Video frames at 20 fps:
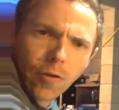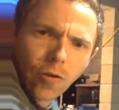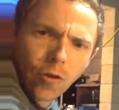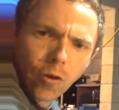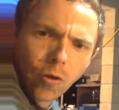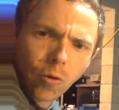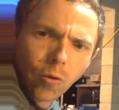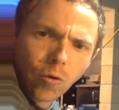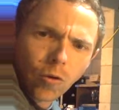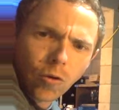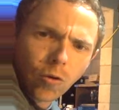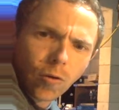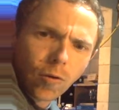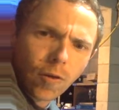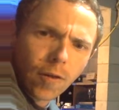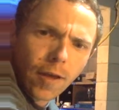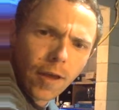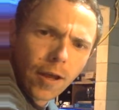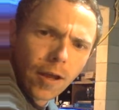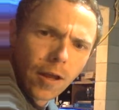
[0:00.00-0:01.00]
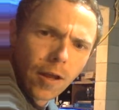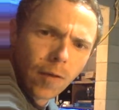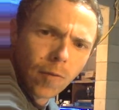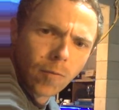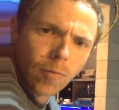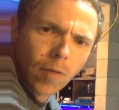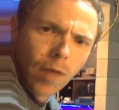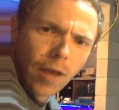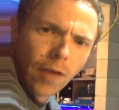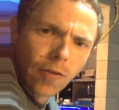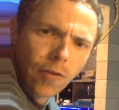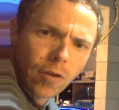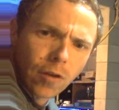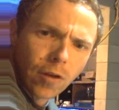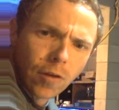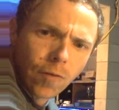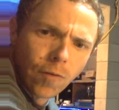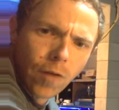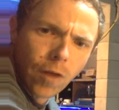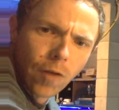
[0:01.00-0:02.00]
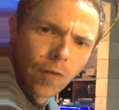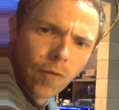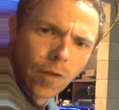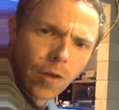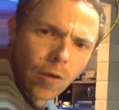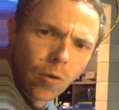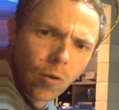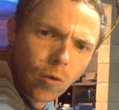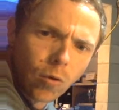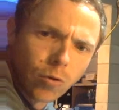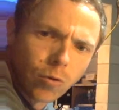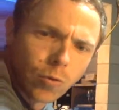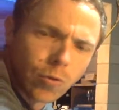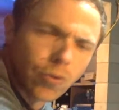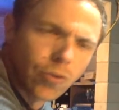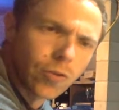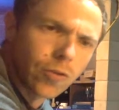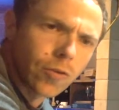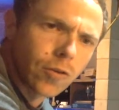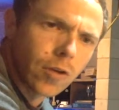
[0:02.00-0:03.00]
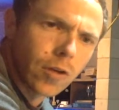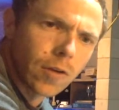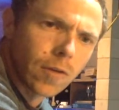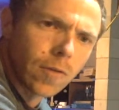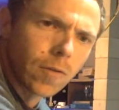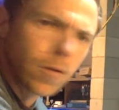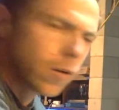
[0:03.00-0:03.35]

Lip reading: the cool dude that accidentally fell off that horse, which was kind of.